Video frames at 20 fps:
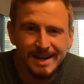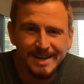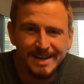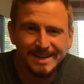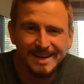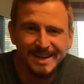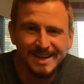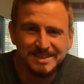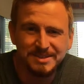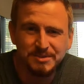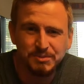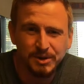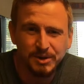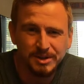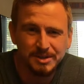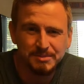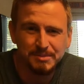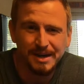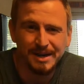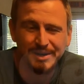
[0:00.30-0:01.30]
Hey guys,
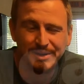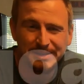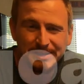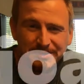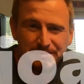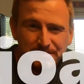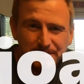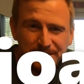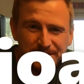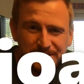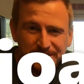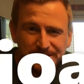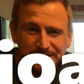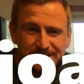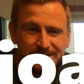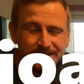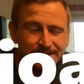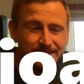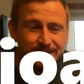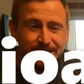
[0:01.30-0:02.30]
welcome to Bioactive
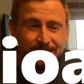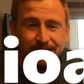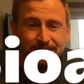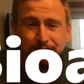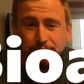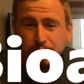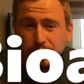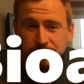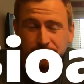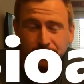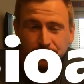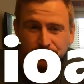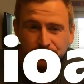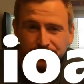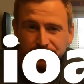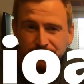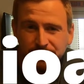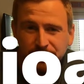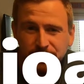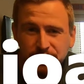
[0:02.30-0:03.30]
Builds. First of all, I want
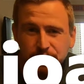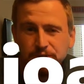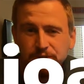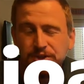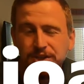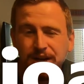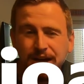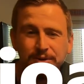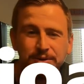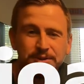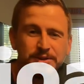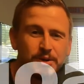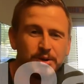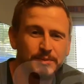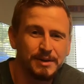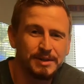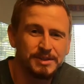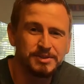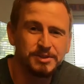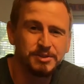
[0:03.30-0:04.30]
to give a huge shout out to all
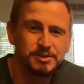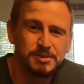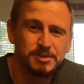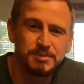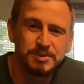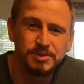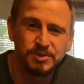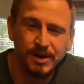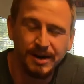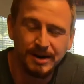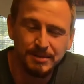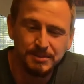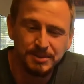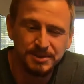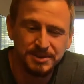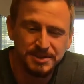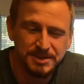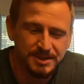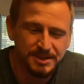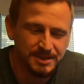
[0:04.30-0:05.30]
my new
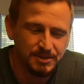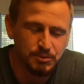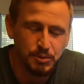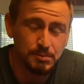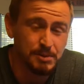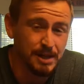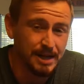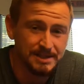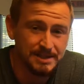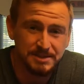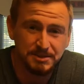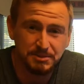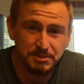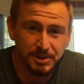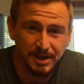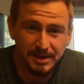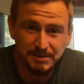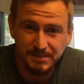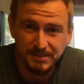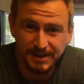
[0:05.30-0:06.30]
subscribers. We blasted
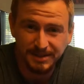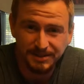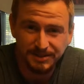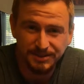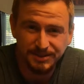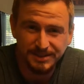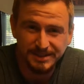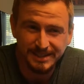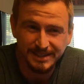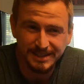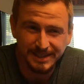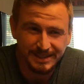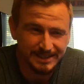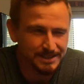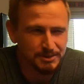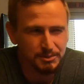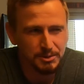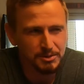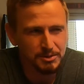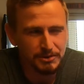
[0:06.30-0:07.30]
right by 13. I
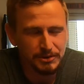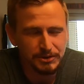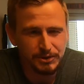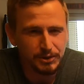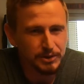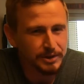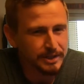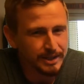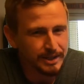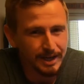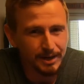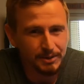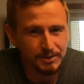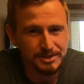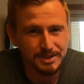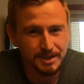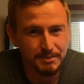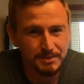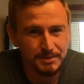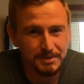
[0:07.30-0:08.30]
think we're over 30 now or
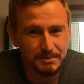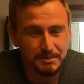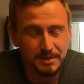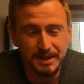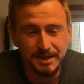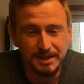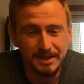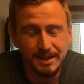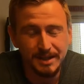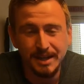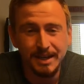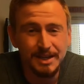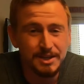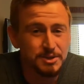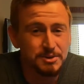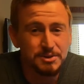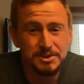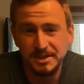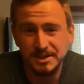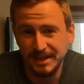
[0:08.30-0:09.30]
something, but
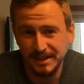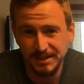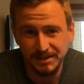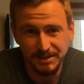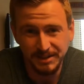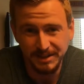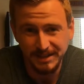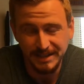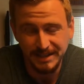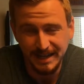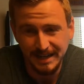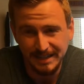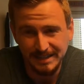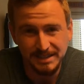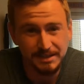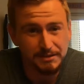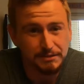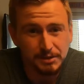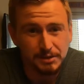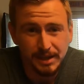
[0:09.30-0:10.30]
huge thank you to you guys.
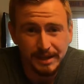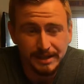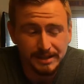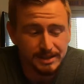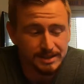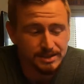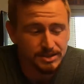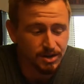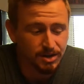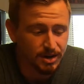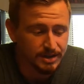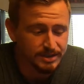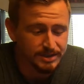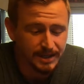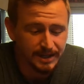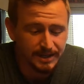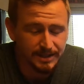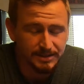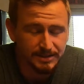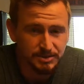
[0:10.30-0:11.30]
And if you like this
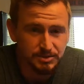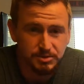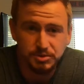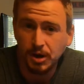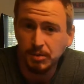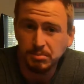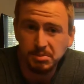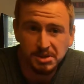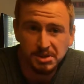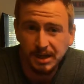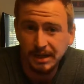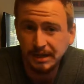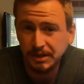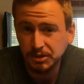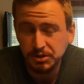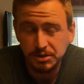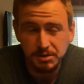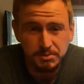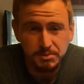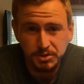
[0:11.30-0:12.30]
content, drop a like
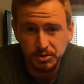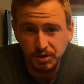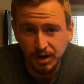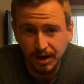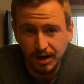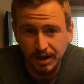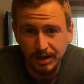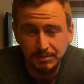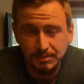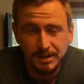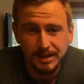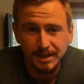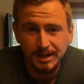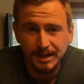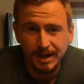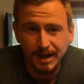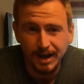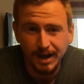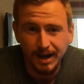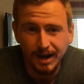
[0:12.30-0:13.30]
or subscribe.
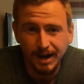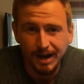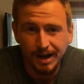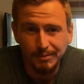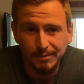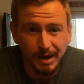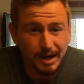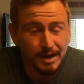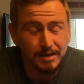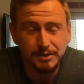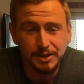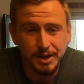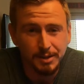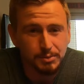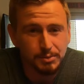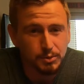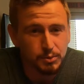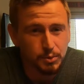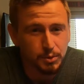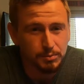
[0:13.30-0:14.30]
I have a
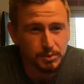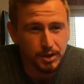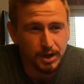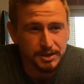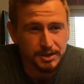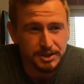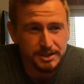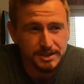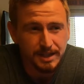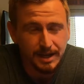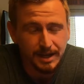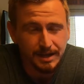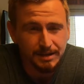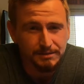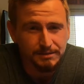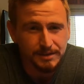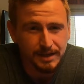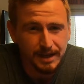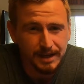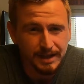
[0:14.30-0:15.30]
couple cool projects I
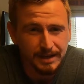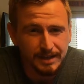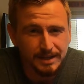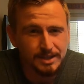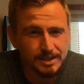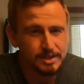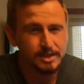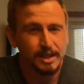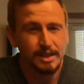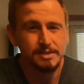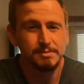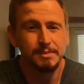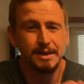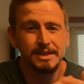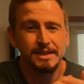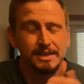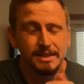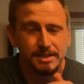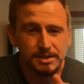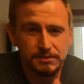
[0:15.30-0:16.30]
have that I got some
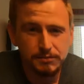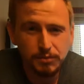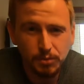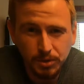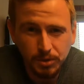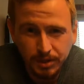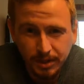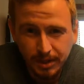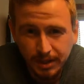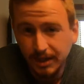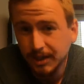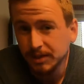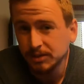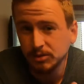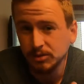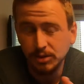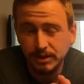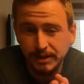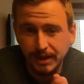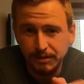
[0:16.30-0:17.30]
ideas for, so
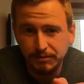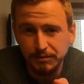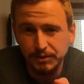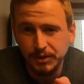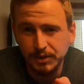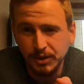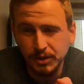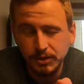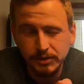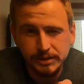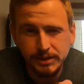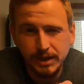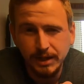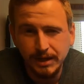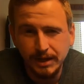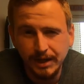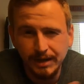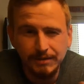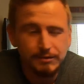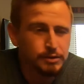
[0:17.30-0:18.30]
look out for those.
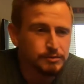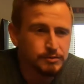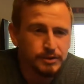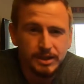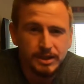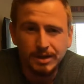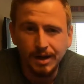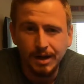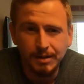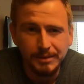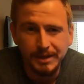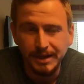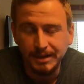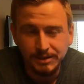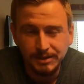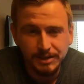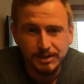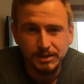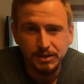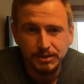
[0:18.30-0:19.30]
Feel free to comment. I
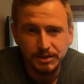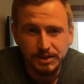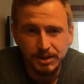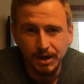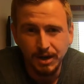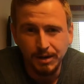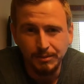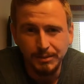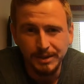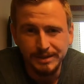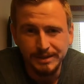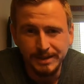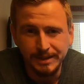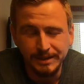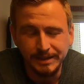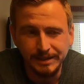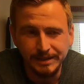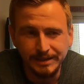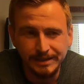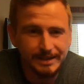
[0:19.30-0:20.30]
look at all the comments
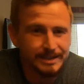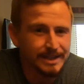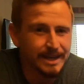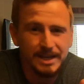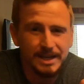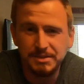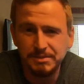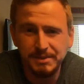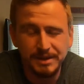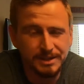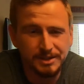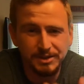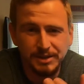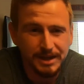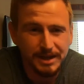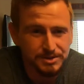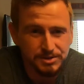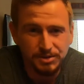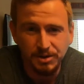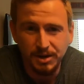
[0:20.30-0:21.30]
and the engagement. You
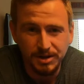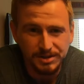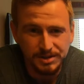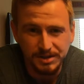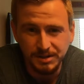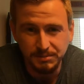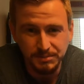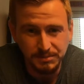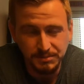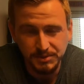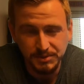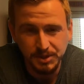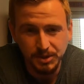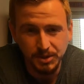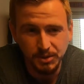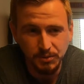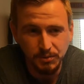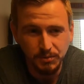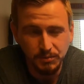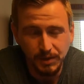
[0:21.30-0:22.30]
guys are awesome,
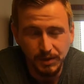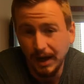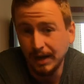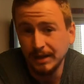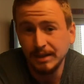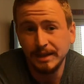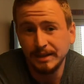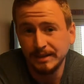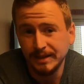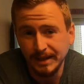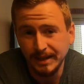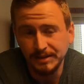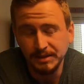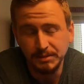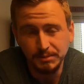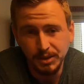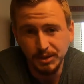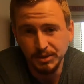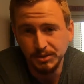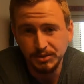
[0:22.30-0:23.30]
so I like that the
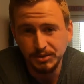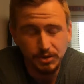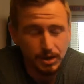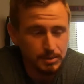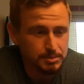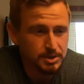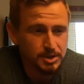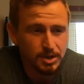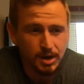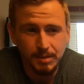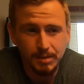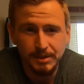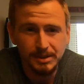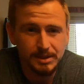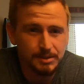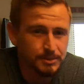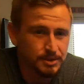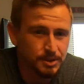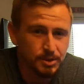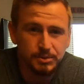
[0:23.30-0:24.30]
most. Drop a comment,
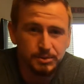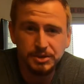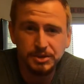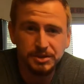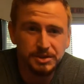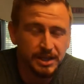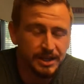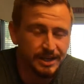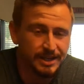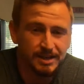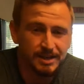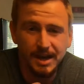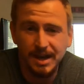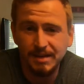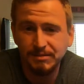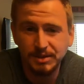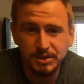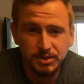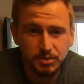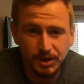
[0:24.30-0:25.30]
let me know what you think, have
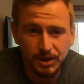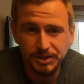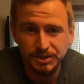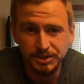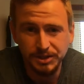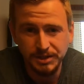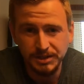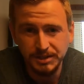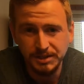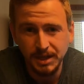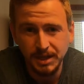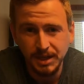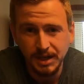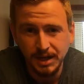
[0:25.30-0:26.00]
any questions.